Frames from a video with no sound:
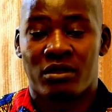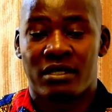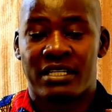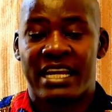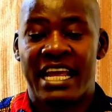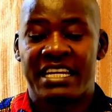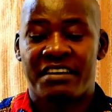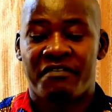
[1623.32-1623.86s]

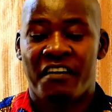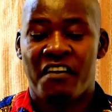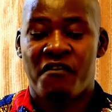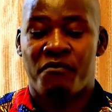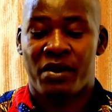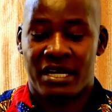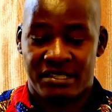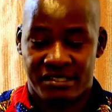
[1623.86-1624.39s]

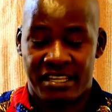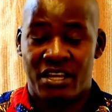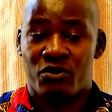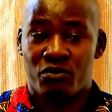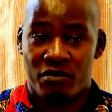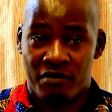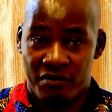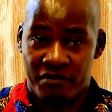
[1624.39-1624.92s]

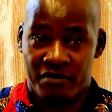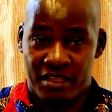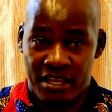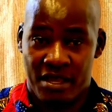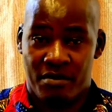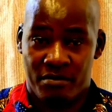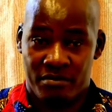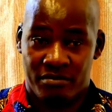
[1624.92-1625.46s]
95% of
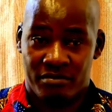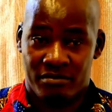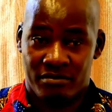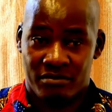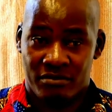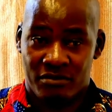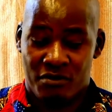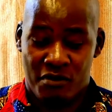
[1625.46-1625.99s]
them,
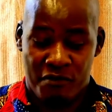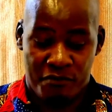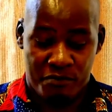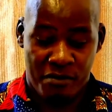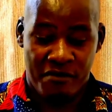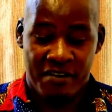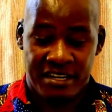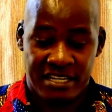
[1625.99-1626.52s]
of
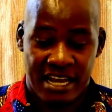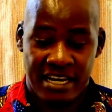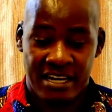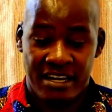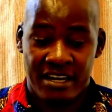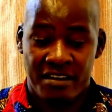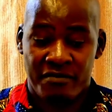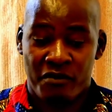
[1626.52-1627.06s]
poverty and
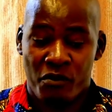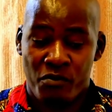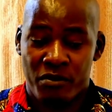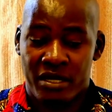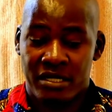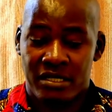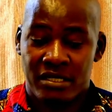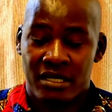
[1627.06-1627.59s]

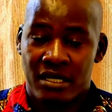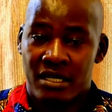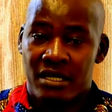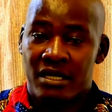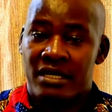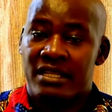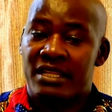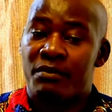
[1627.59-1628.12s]
underdevelopment,
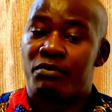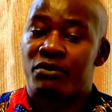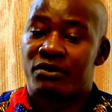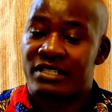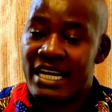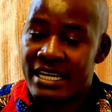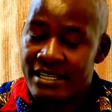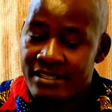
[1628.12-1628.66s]
the
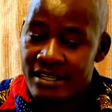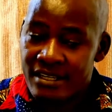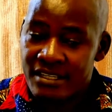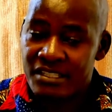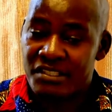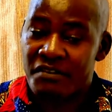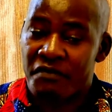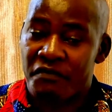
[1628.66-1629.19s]
brutality
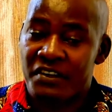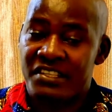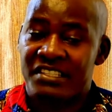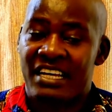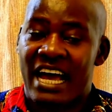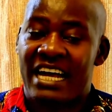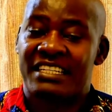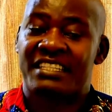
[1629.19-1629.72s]
is
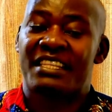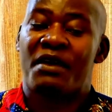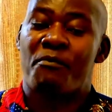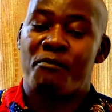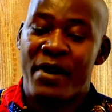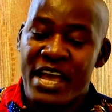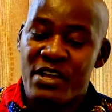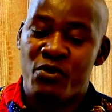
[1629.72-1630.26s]
faced at the
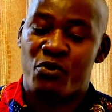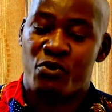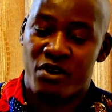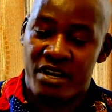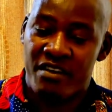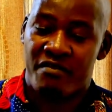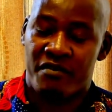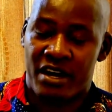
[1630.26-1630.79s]
micro
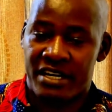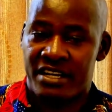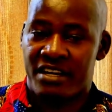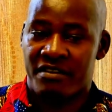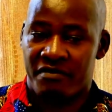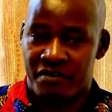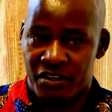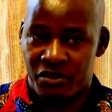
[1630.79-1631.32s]
level, at the
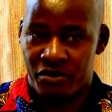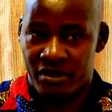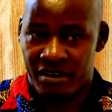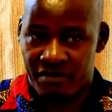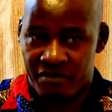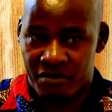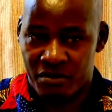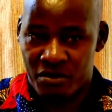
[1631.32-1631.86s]
individual
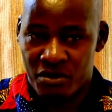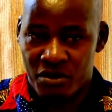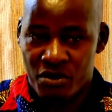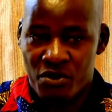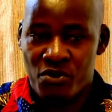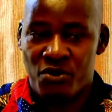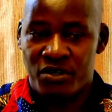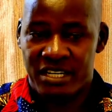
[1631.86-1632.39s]
level,
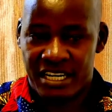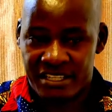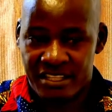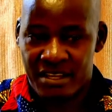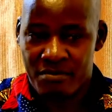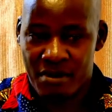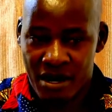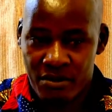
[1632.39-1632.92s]
not at
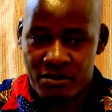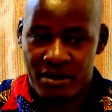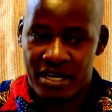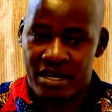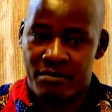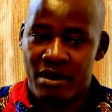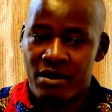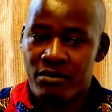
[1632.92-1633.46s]
the macro. At
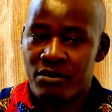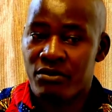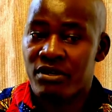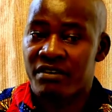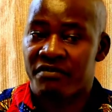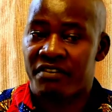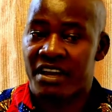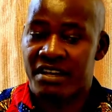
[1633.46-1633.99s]
the macro, you
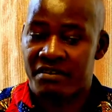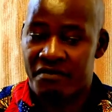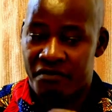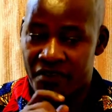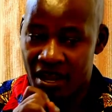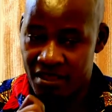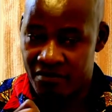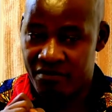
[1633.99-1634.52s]
only find
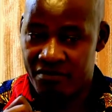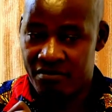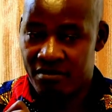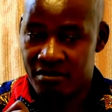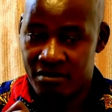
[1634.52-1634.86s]
5.